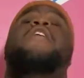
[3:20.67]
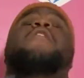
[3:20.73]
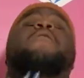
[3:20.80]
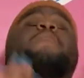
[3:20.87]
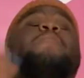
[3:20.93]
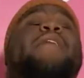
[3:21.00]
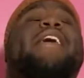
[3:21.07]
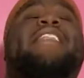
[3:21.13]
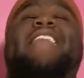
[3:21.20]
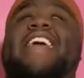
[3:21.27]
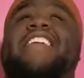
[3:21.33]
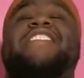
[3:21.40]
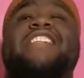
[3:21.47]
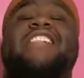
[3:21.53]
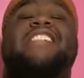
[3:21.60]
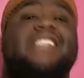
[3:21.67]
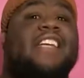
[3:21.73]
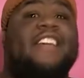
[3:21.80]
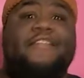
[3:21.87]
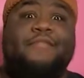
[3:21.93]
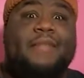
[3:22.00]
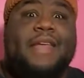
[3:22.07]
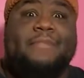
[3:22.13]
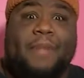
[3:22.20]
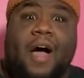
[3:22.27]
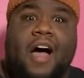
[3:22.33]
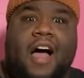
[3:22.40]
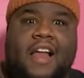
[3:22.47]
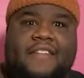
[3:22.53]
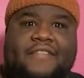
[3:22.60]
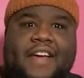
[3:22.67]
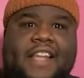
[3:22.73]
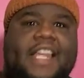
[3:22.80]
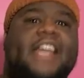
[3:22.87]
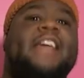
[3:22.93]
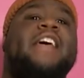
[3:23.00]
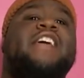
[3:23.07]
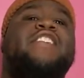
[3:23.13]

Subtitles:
but they just give me Bond villain.